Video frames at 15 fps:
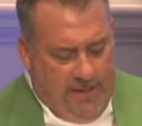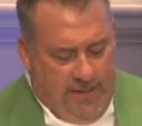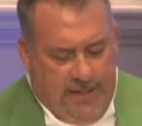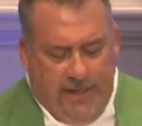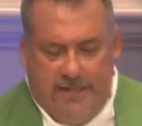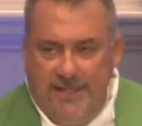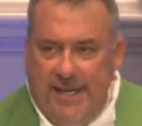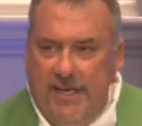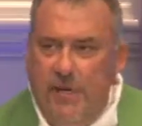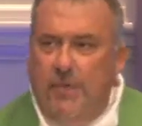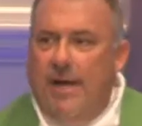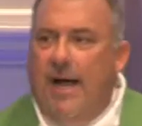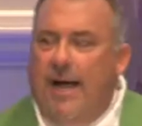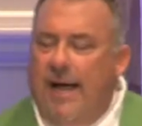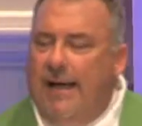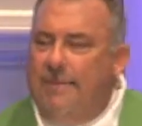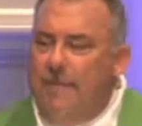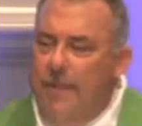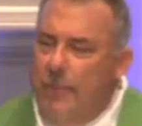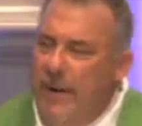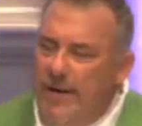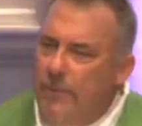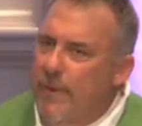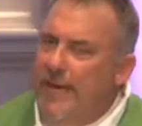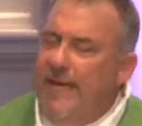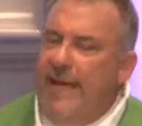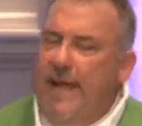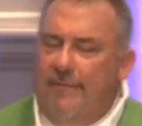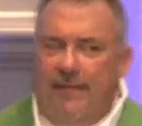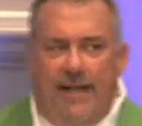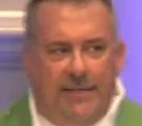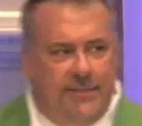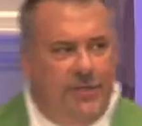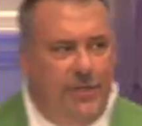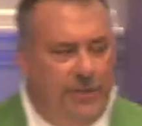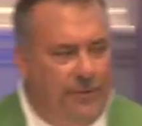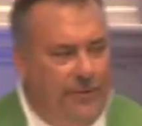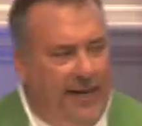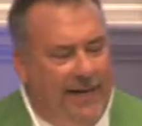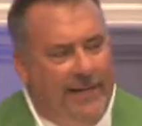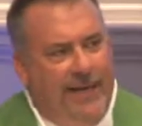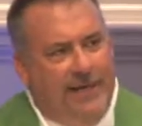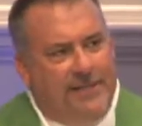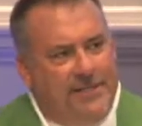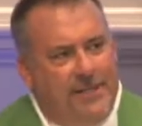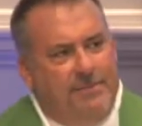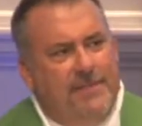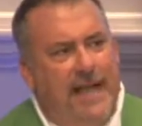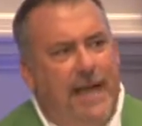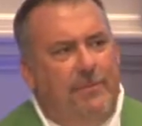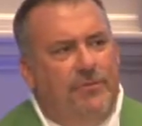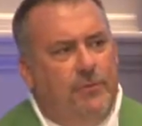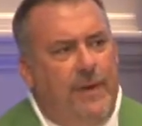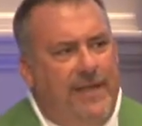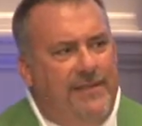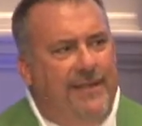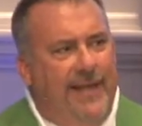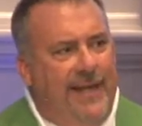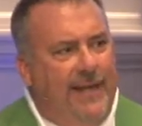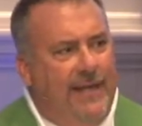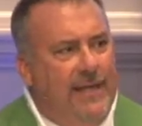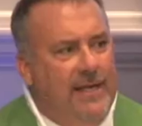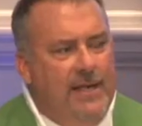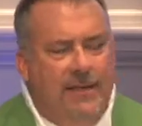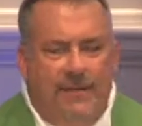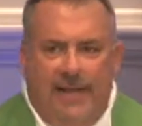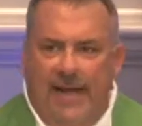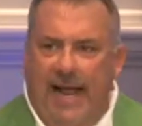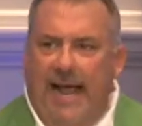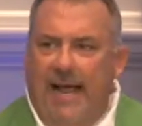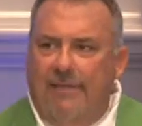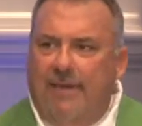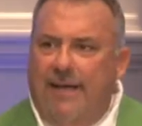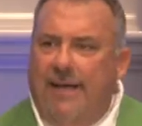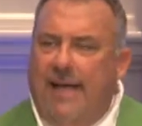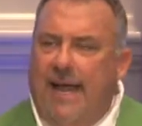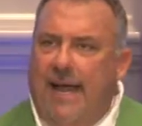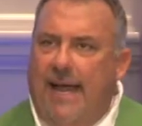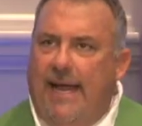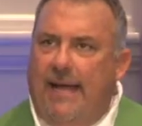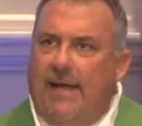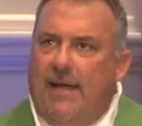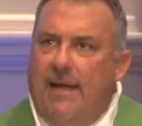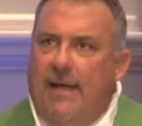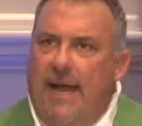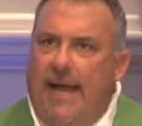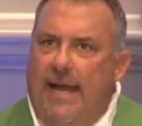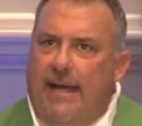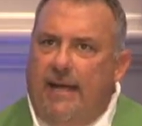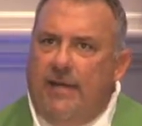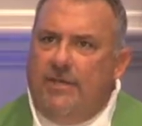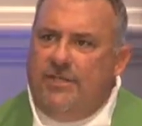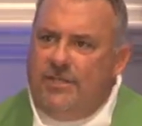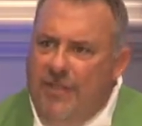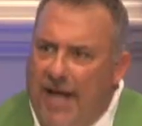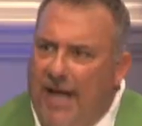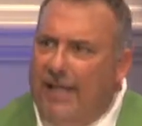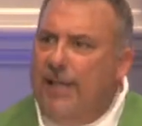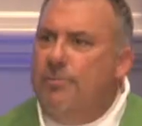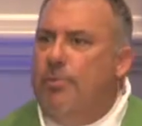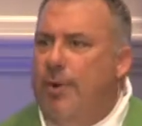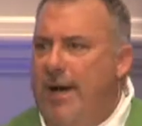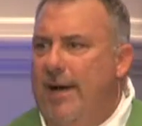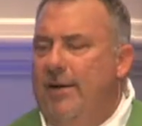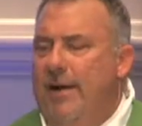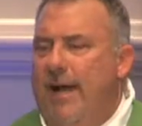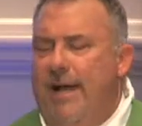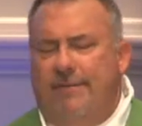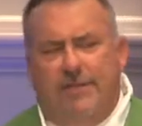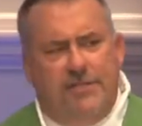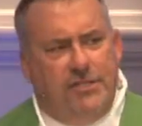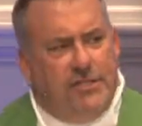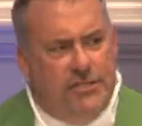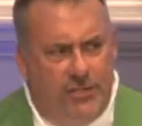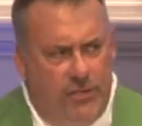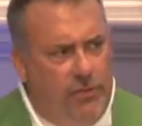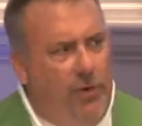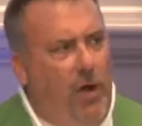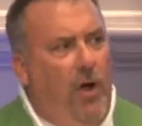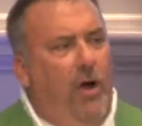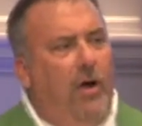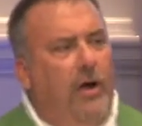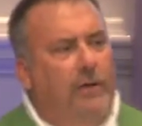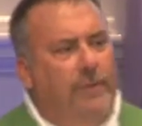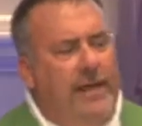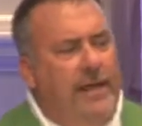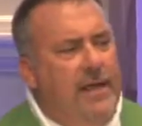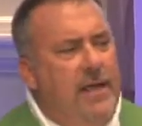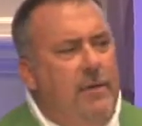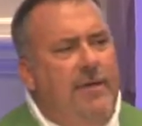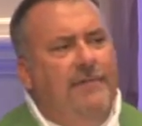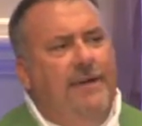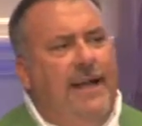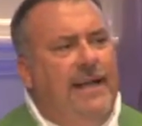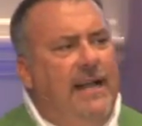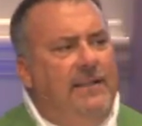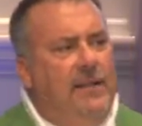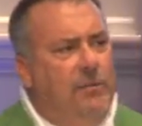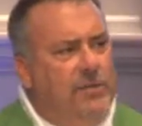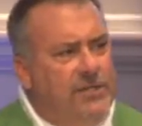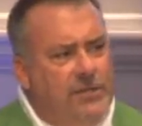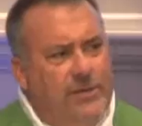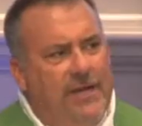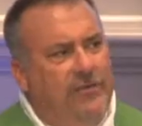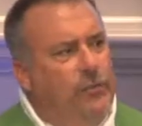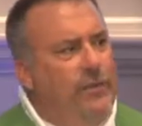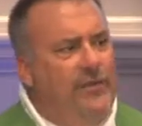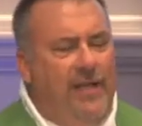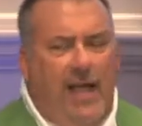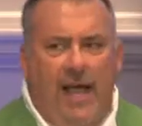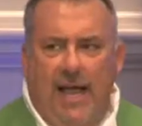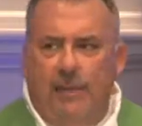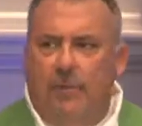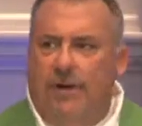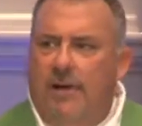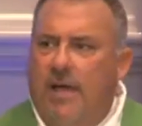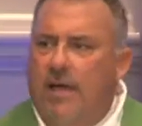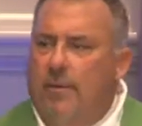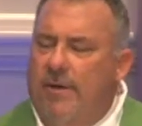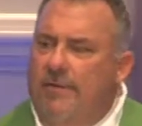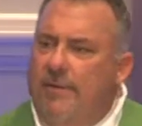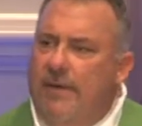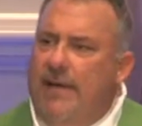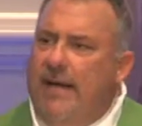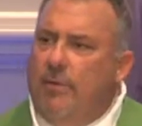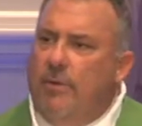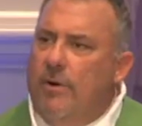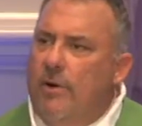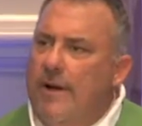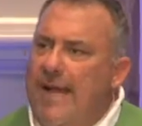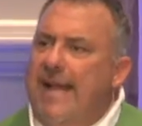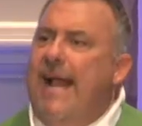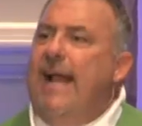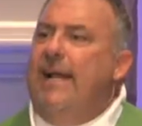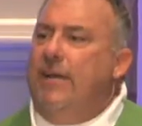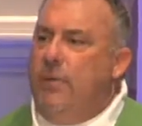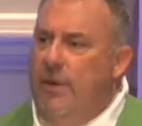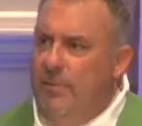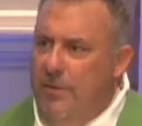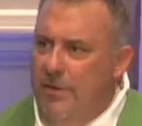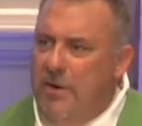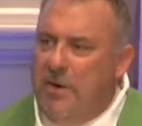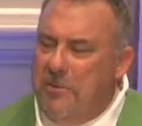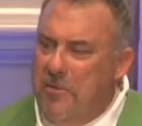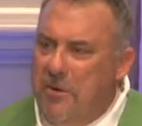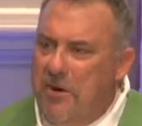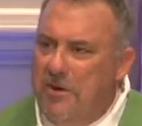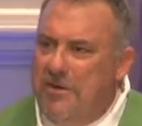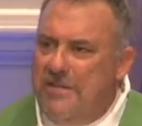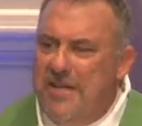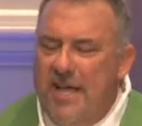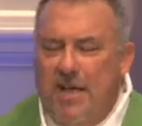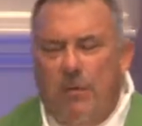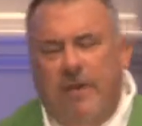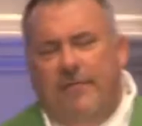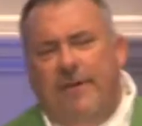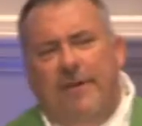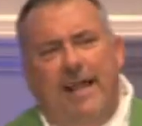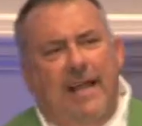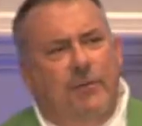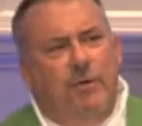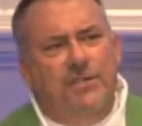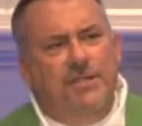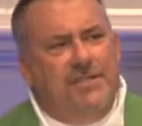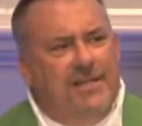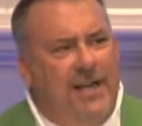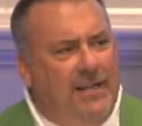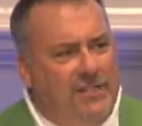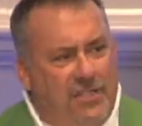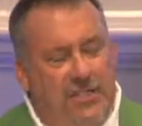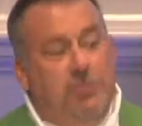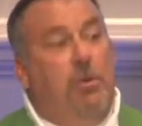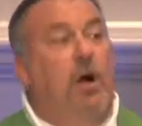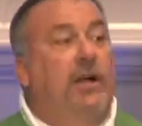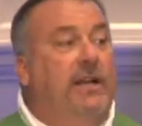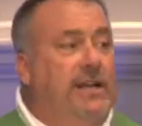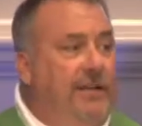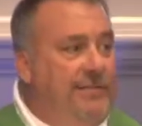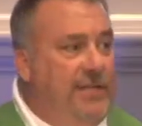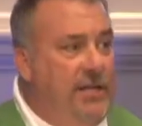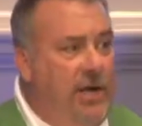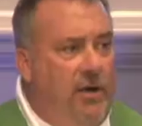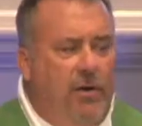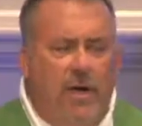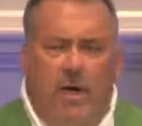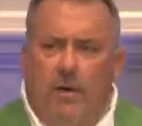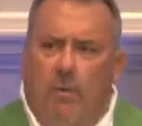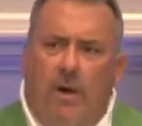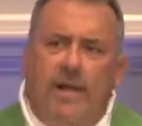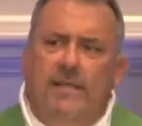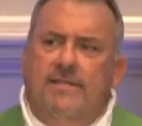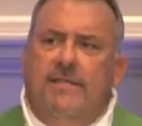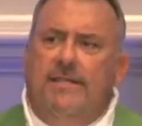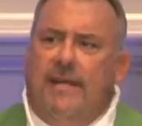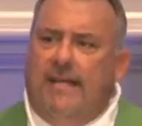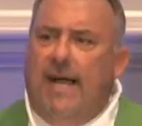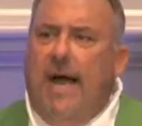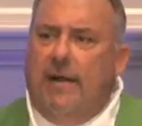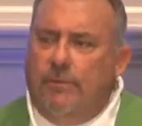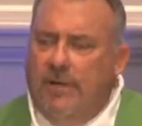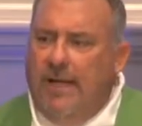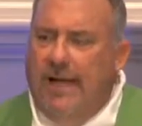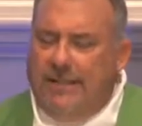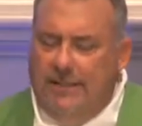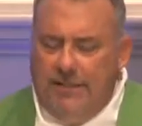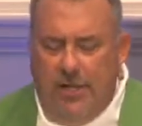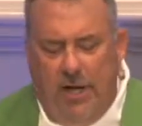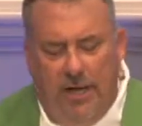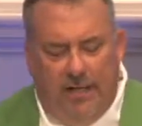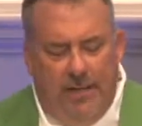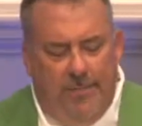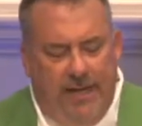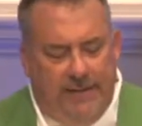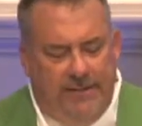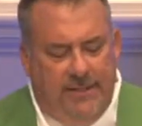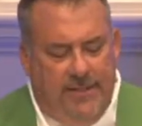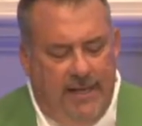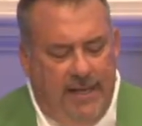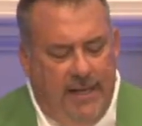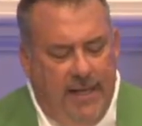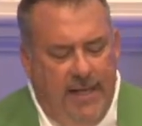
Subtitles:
Now, see, you and I, we can have that too. And sometimes we think that having a solid prayer life is just too hard. We find out that we're stressed with time. We feel like we're inadequate with our words. We feel like we're just not smart enough to know what is it that God would like to talk about today.